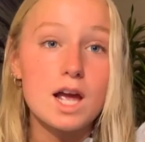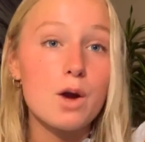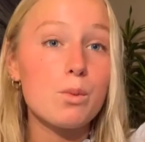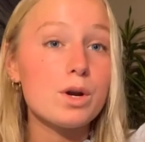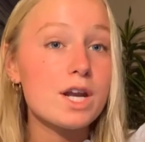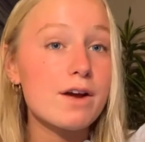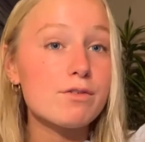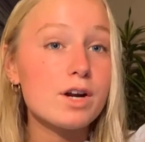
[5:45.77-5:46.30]
I
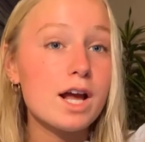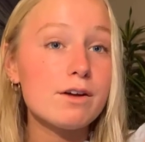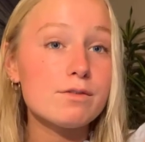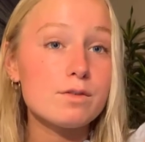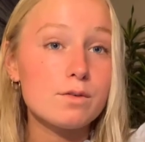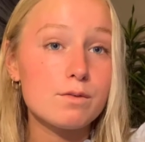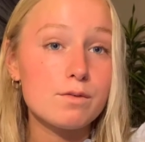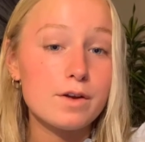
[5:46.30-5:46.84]
would never
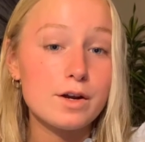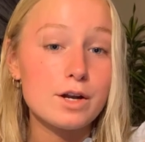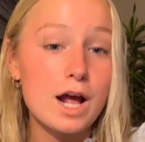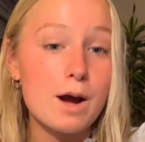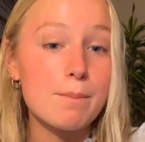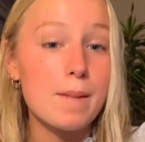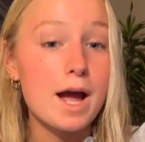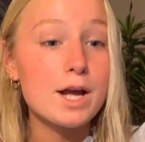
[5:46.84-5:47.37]
have figured
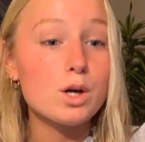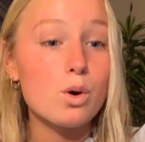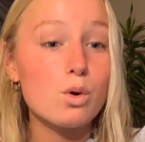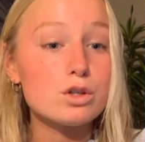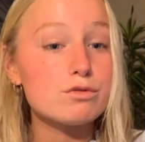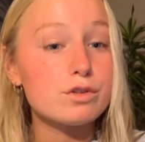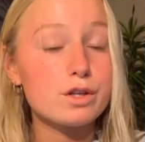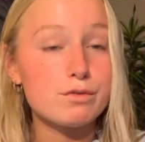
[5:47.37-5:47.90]
out my
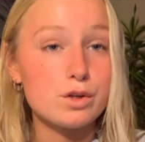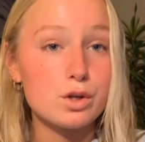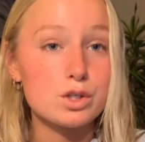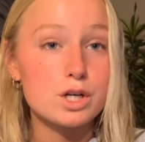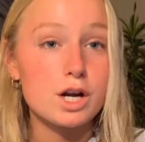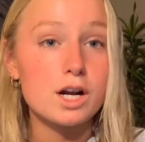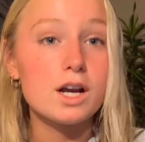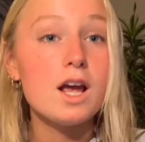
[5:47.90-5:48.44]
goals for the
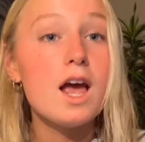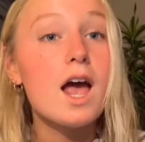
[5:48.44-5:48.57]
future,